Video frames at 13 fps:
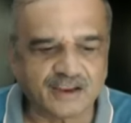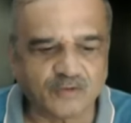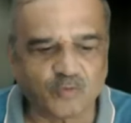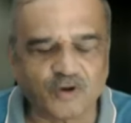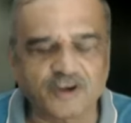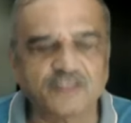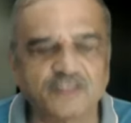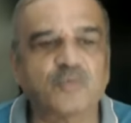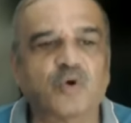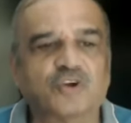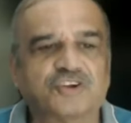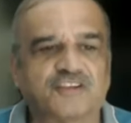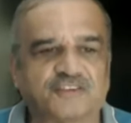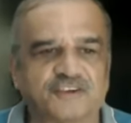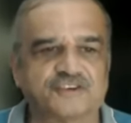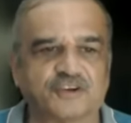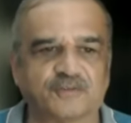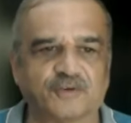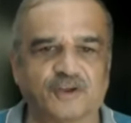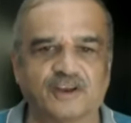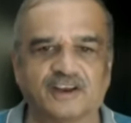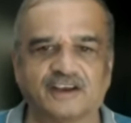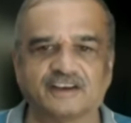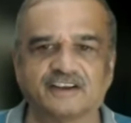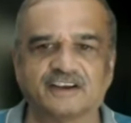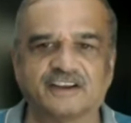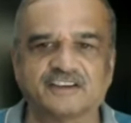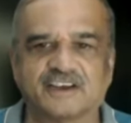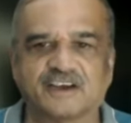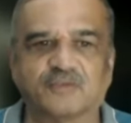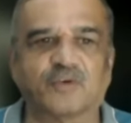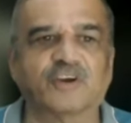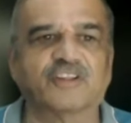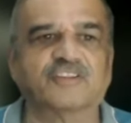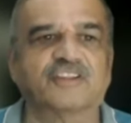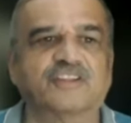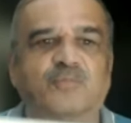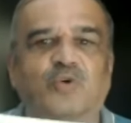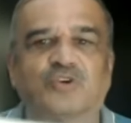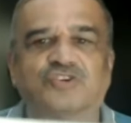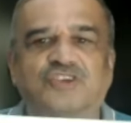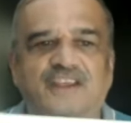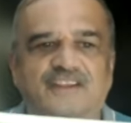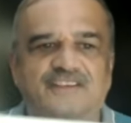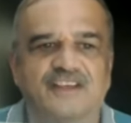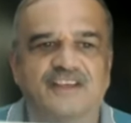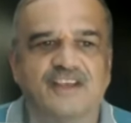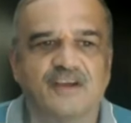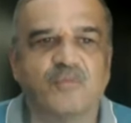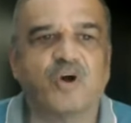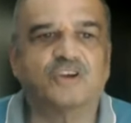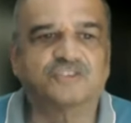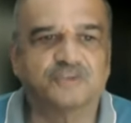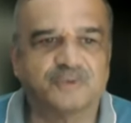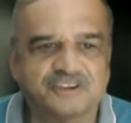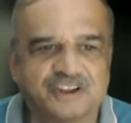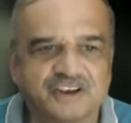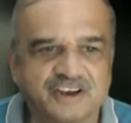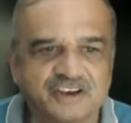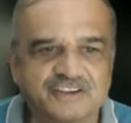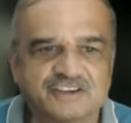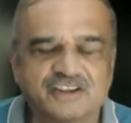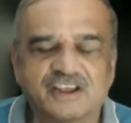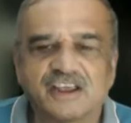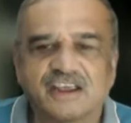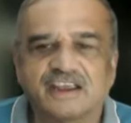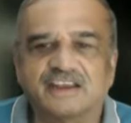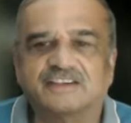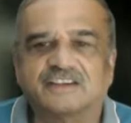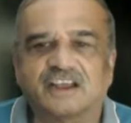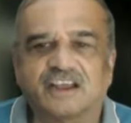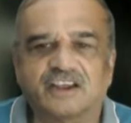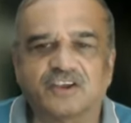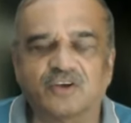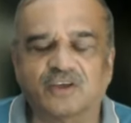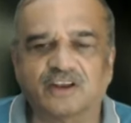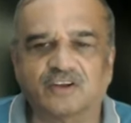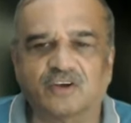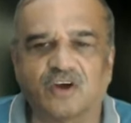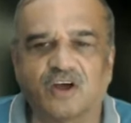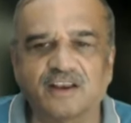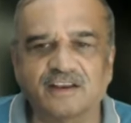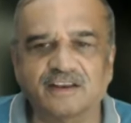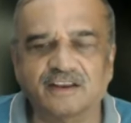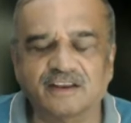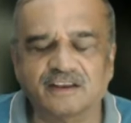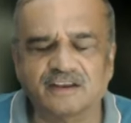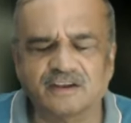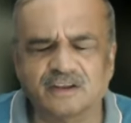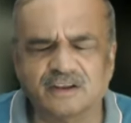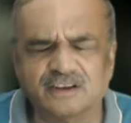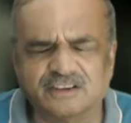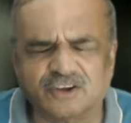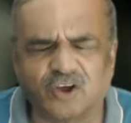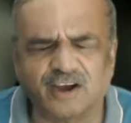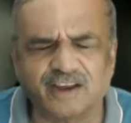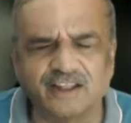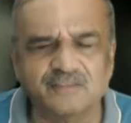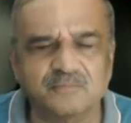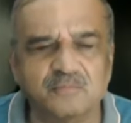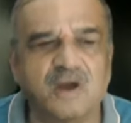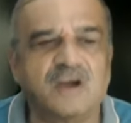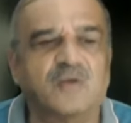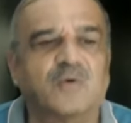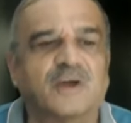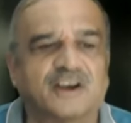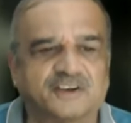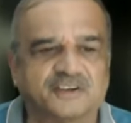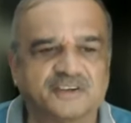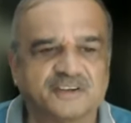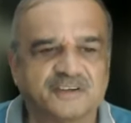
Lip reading: what is moksha first of all? Let us understand what is this moksha is. Moxibustion. It's you can call, it's called as mugwort